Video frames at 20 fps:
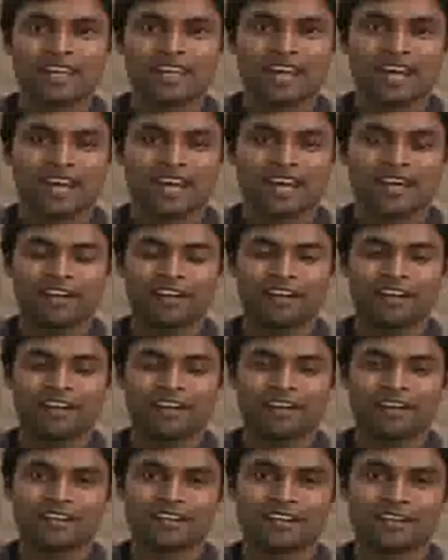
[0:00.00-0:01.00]
and
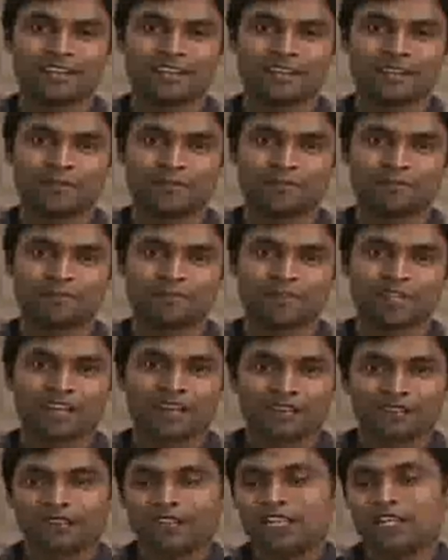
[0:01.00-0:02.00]

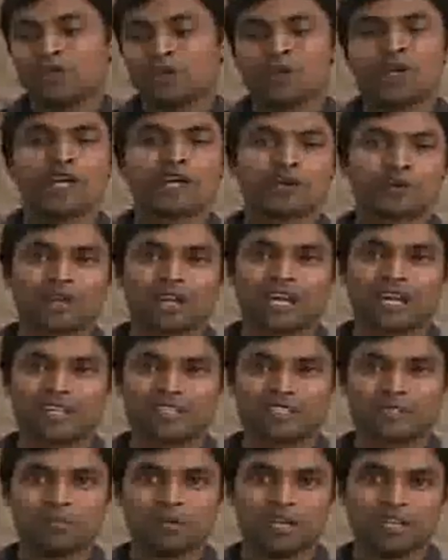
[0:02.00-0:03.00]
we took it to
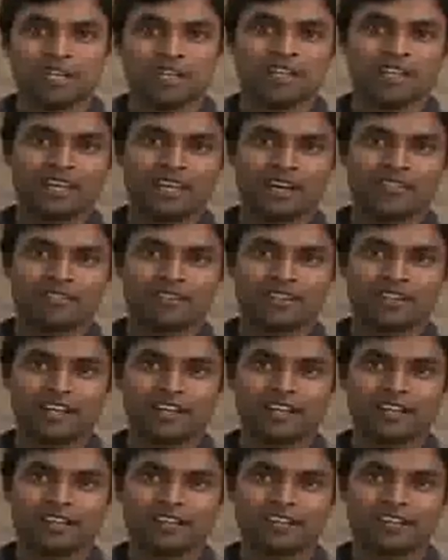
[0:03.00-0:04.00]
clients immediately after
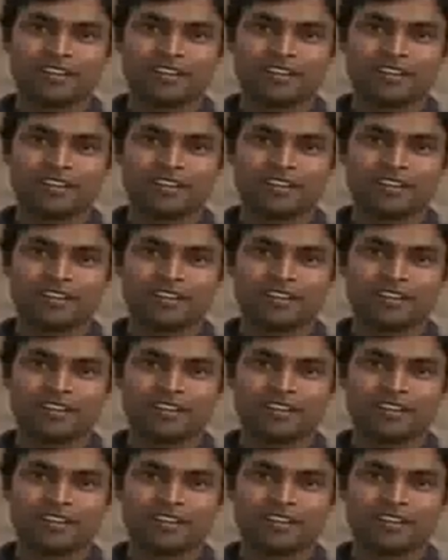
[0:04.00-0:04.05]
that.